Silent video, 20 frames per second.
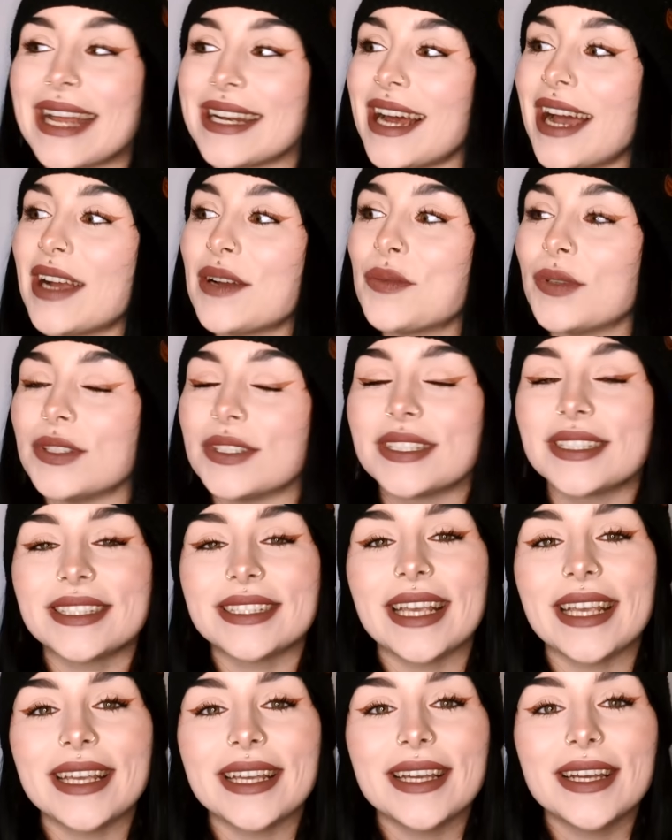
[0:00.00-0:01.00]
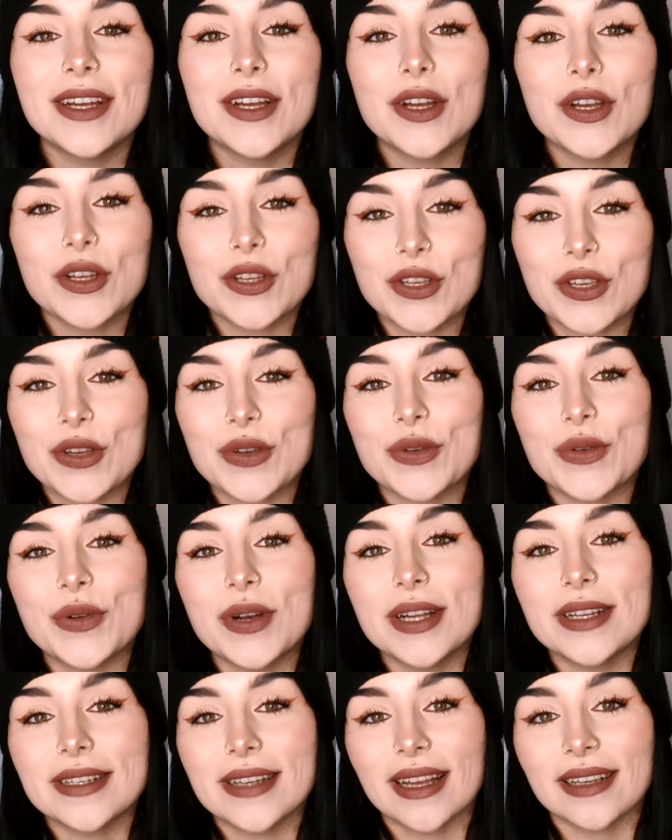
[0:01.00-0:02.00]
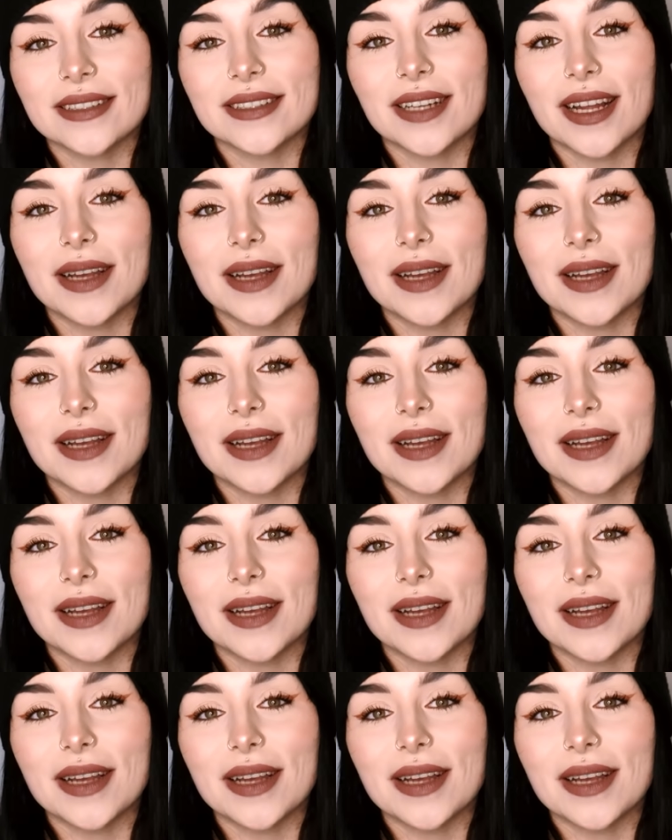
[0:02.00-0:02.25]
and I will see you next